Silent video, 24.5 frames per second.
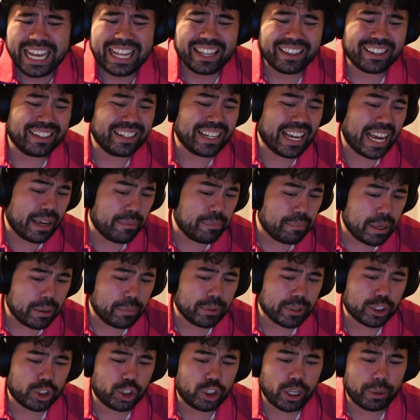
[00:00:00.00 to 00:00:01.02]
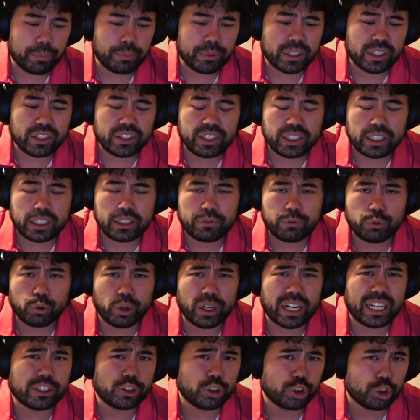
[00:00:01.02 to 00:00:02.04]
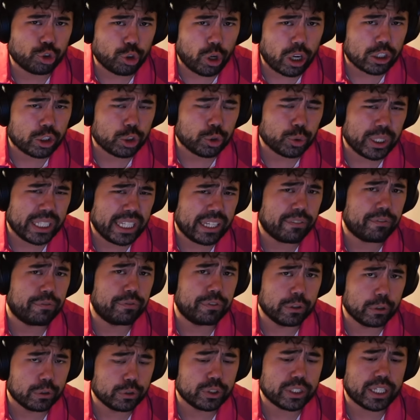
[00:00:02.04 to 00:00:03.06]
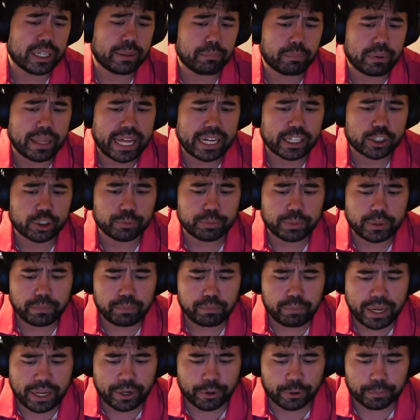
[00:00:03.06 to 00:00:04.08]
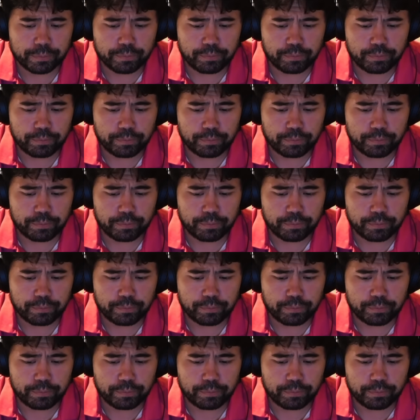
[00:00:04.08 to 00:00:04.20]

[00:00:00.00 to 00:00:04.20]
The knight maybe is jumping to d4, and structurally, it feels like black should be better.